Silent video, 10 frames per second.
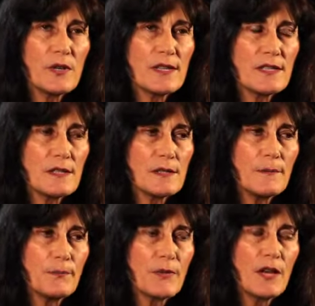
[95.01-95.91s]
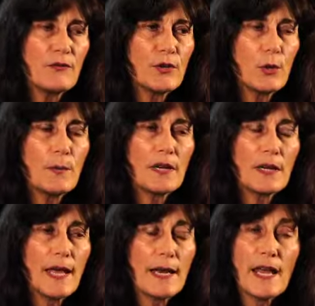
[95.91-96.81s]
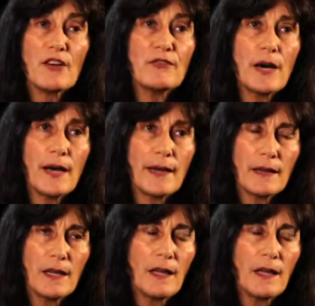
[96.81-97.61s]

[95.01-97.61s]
was a film at AFI.